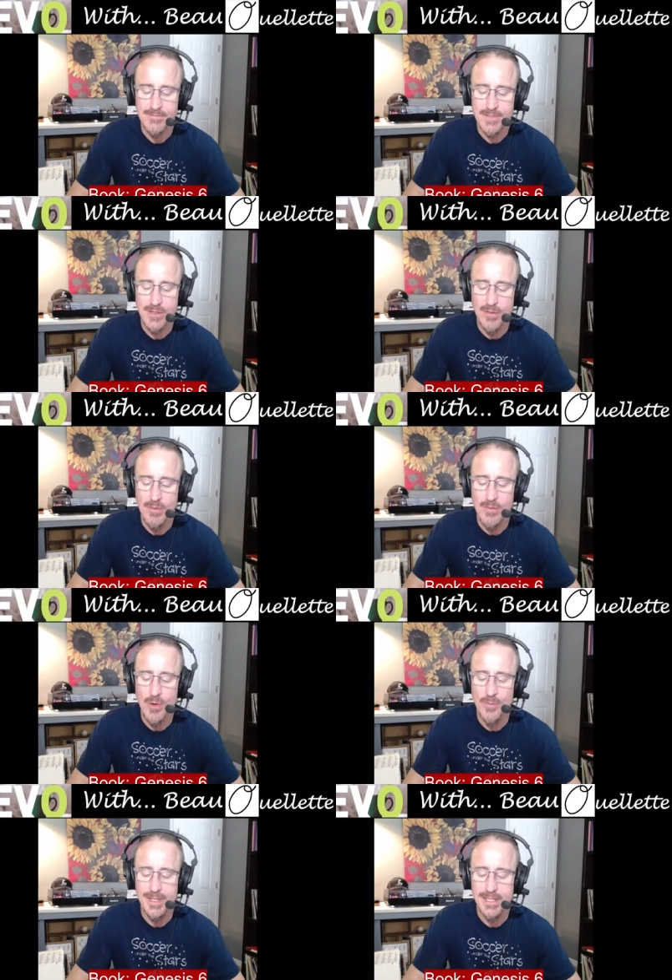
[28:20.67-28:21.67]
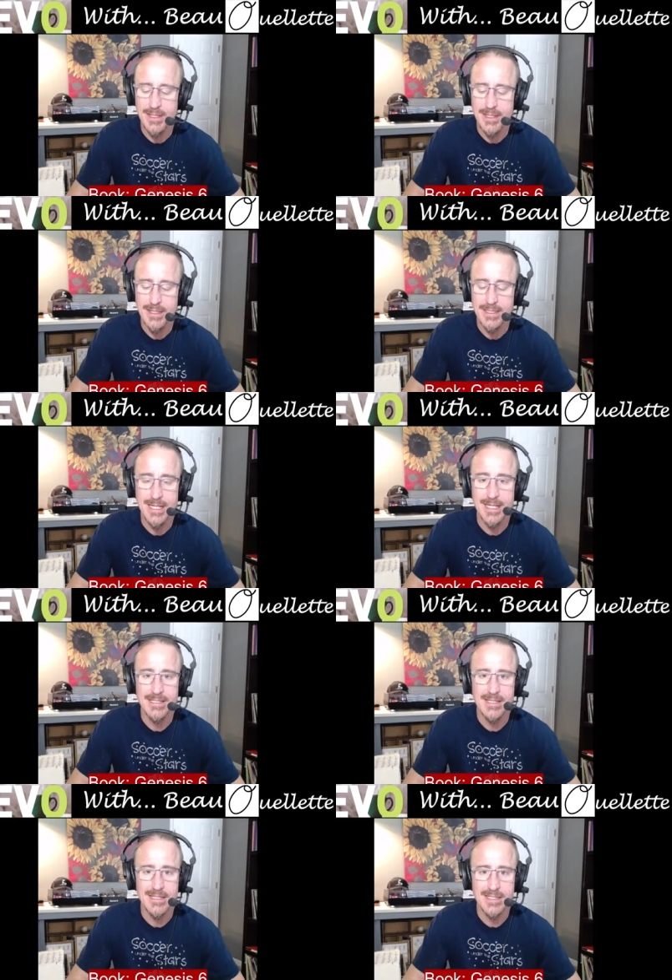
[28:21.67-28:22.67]
so it will be in the
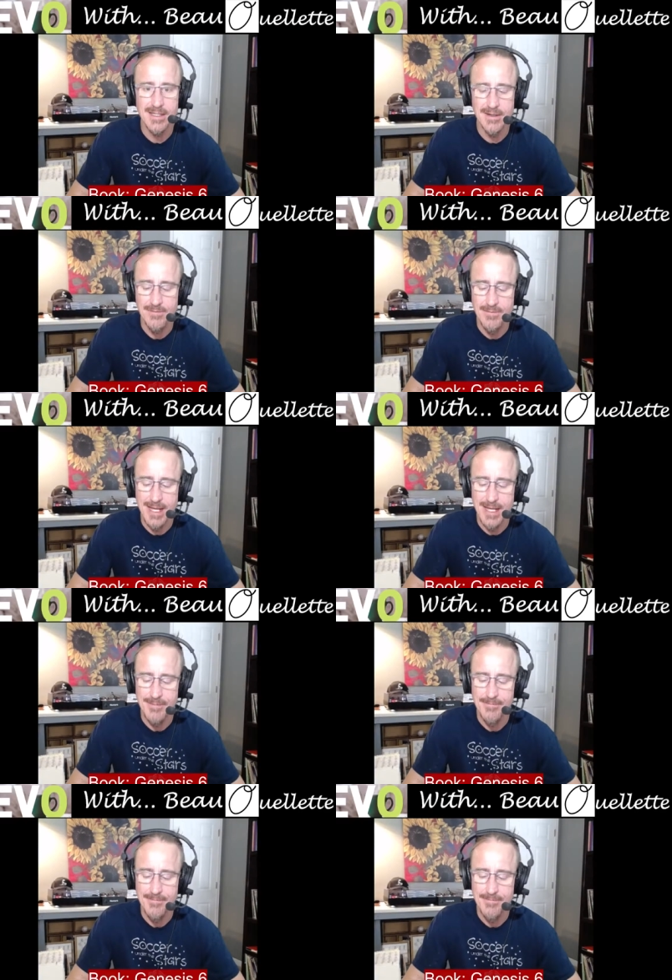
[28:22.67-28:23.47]
days of the Son of Man.